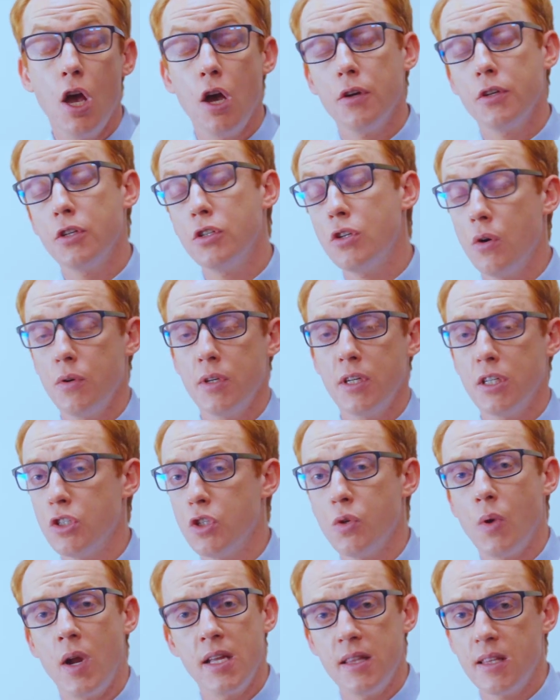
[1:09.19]
You don't need to
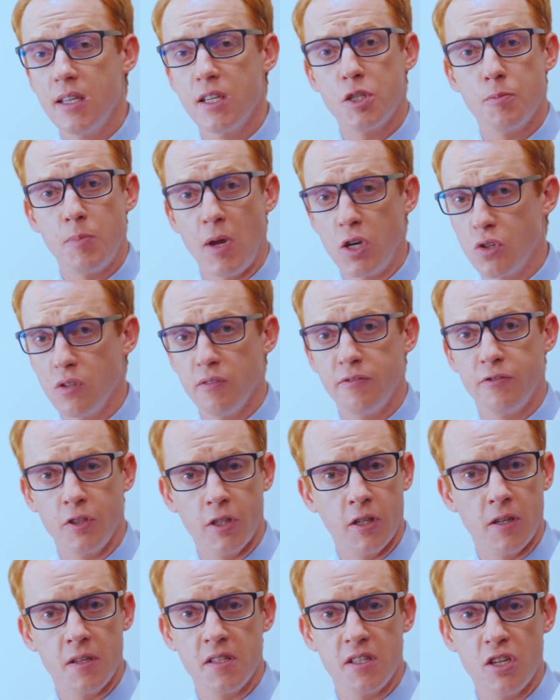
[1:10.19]
do anything special for
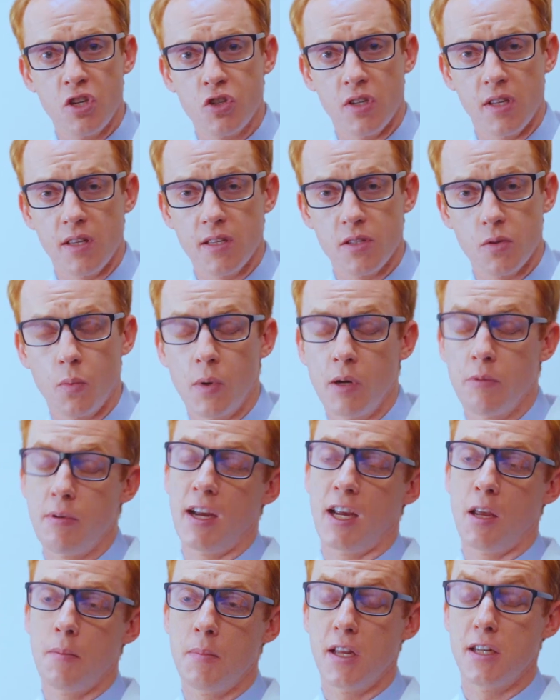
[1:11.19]
your incisions. We
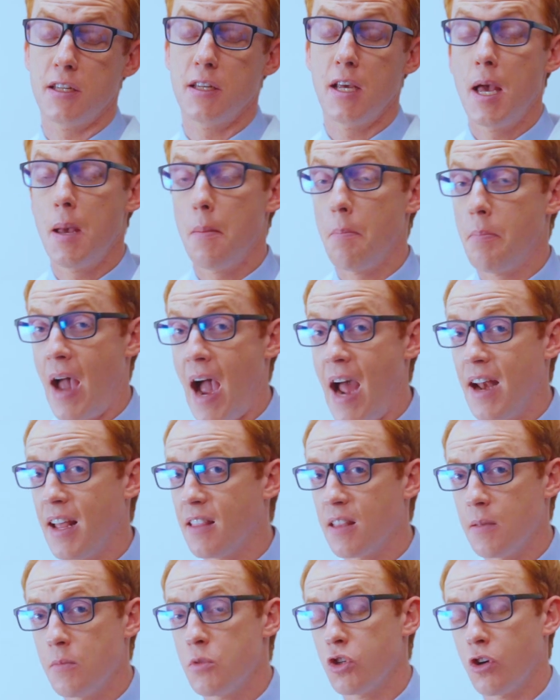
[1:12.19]
recommend
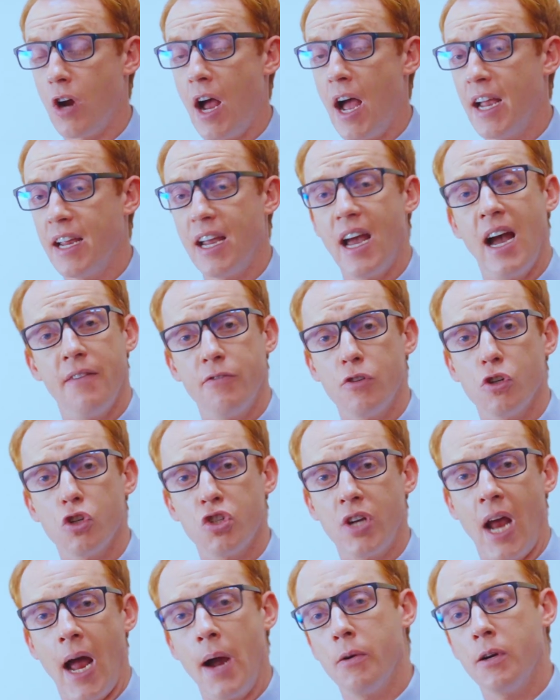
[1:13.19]
patting them dry after
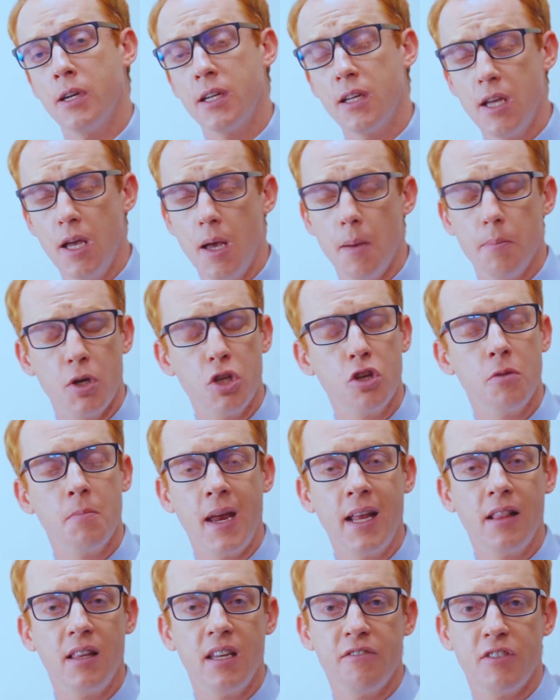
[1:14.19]
showering, but you
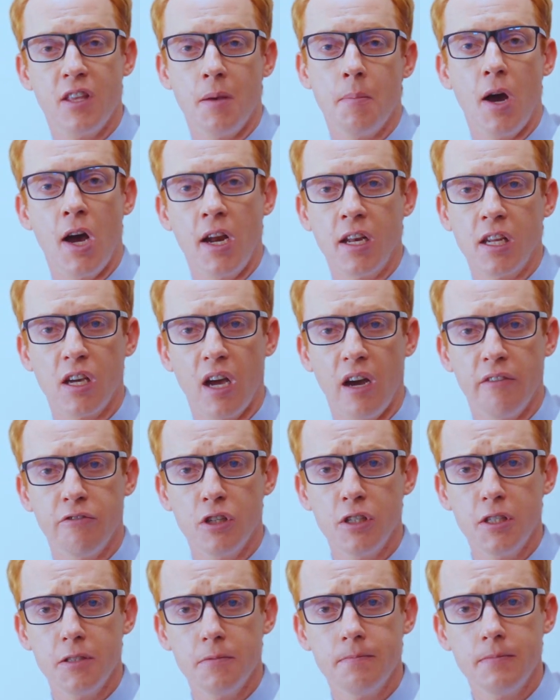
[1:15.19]
may leave them
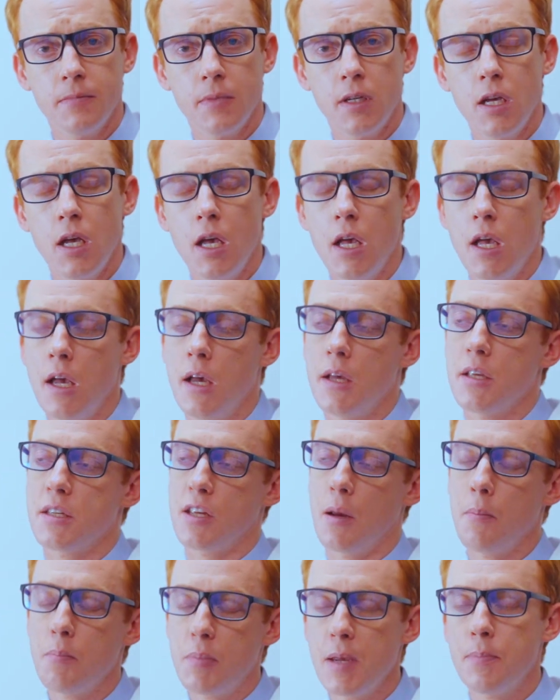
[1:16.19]
uncovered.
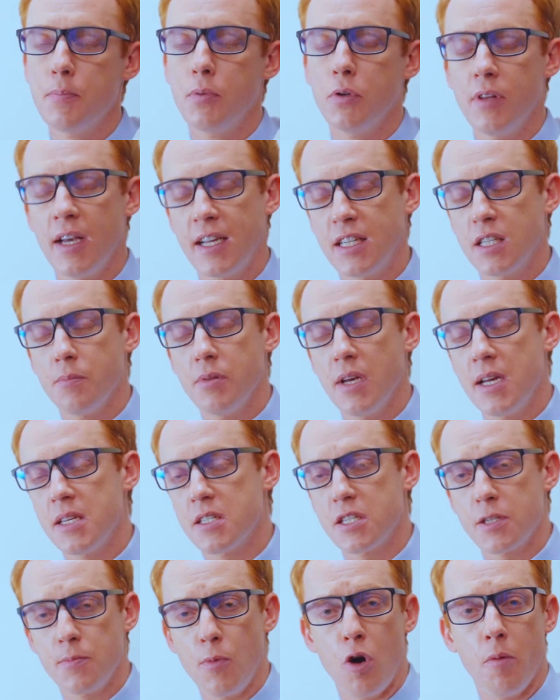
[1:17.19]
Some people like to place
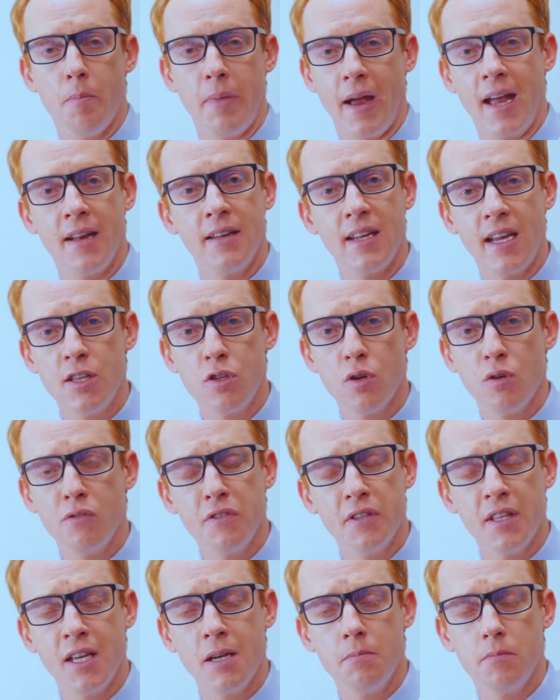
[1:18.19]
small band-aids
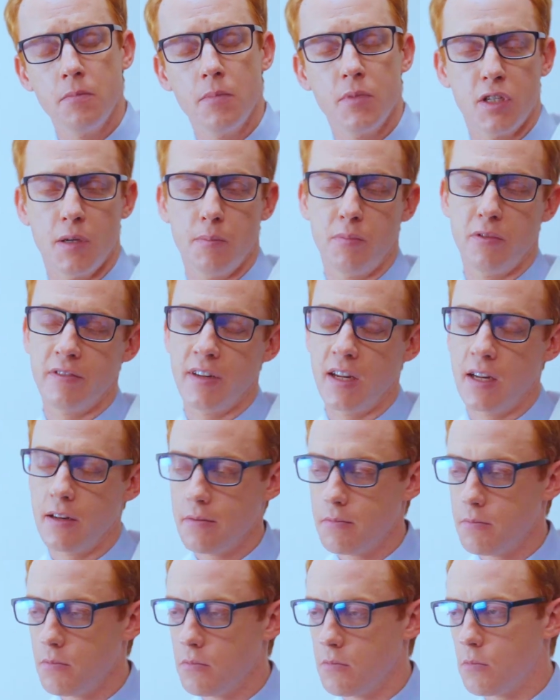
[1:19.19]
over them to prevent
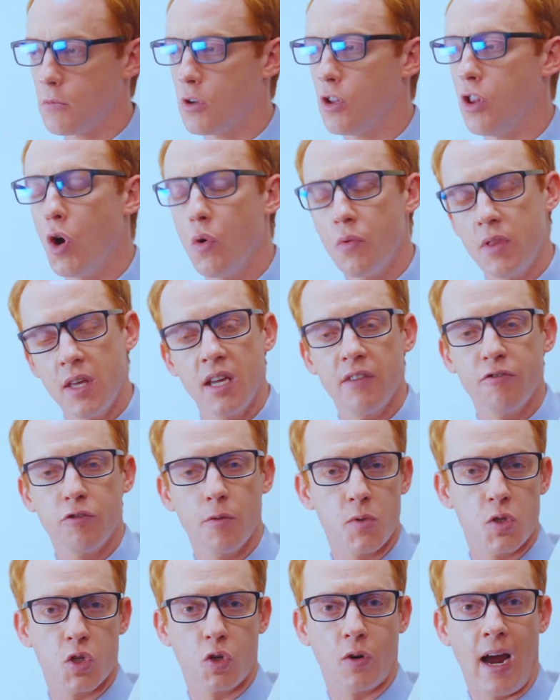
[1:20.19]
clothing
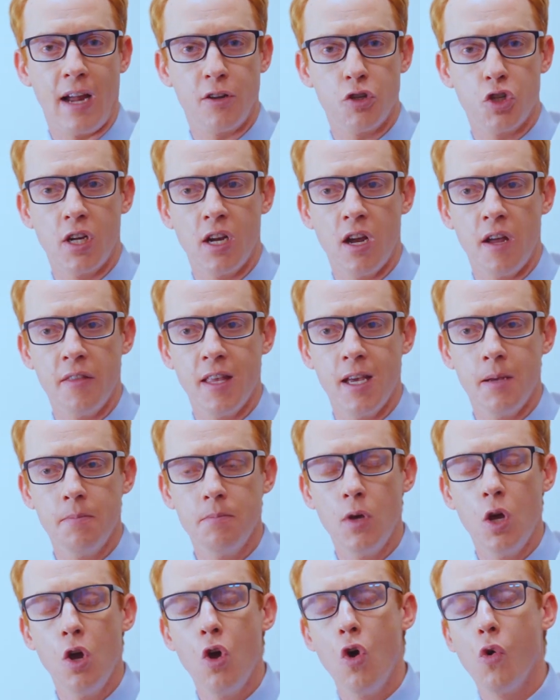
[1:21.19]
from scratching on them
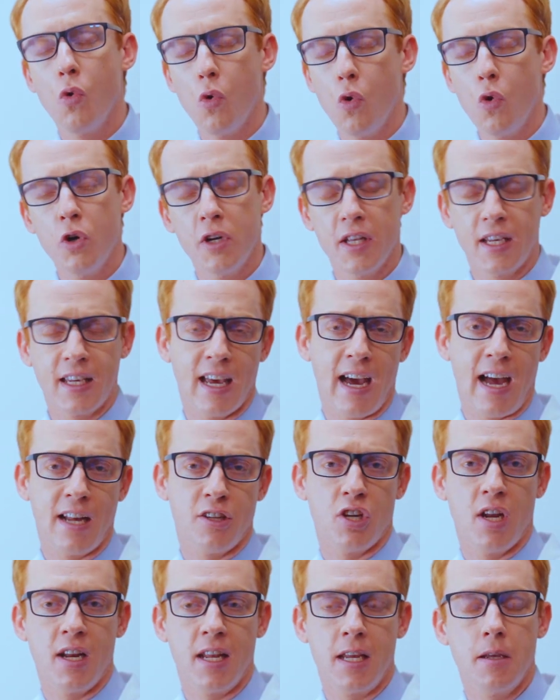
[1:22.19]
or to
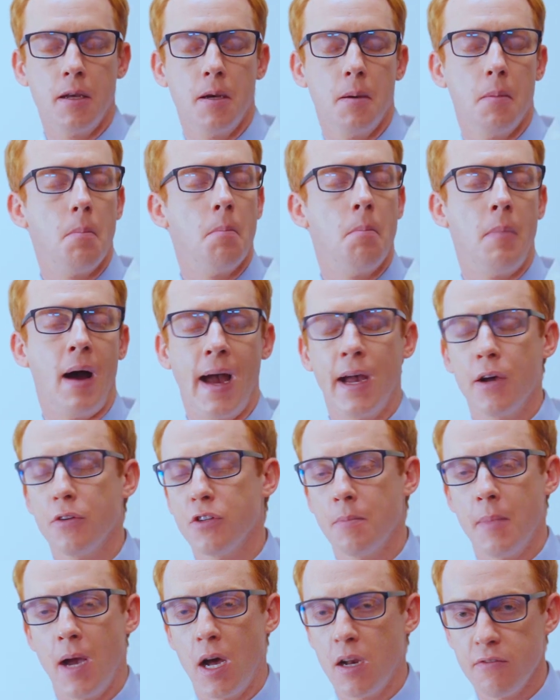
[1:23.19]
catch any mild
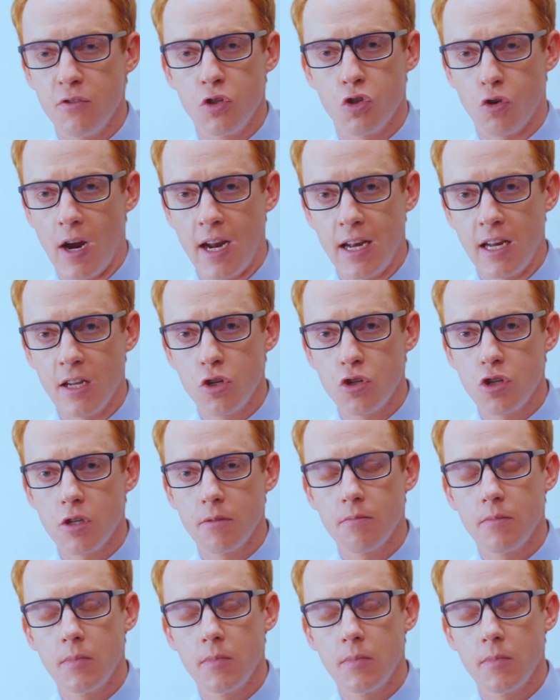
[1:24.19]
amount of drainage.